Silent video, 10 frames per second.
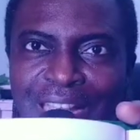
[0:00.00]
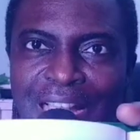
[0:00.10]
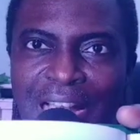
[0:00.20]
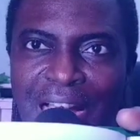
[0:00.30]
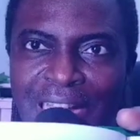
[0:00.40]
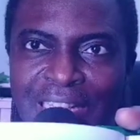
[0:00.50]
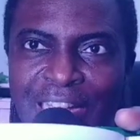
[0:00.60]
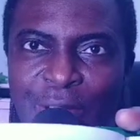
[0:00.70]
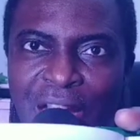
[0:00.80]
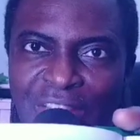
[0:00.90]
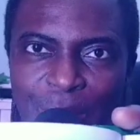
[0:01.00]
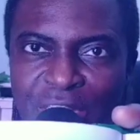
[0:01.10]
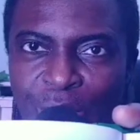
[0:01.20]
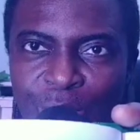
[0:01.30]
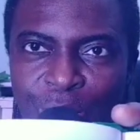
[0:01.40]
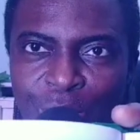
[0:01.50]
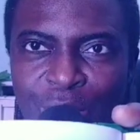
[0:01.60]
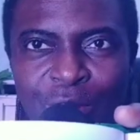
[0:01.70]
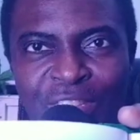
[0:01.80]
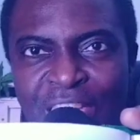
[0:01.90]
And then you have the musical notes
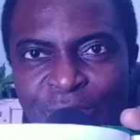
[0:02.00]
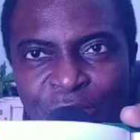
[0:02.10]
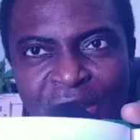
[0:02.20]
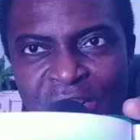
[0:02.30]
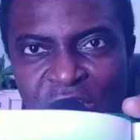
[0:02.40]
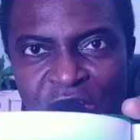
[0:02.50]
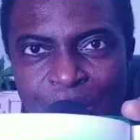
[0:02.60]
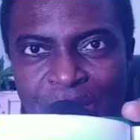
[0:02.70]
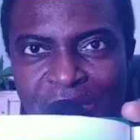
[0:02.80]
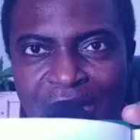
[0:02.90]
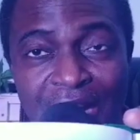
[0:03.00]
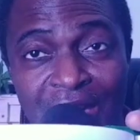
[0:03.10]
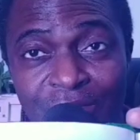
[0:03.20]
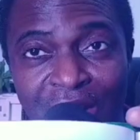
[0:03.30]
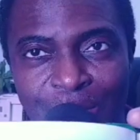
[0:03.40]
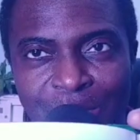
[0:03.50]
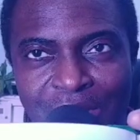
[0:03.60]
of different shapes and values.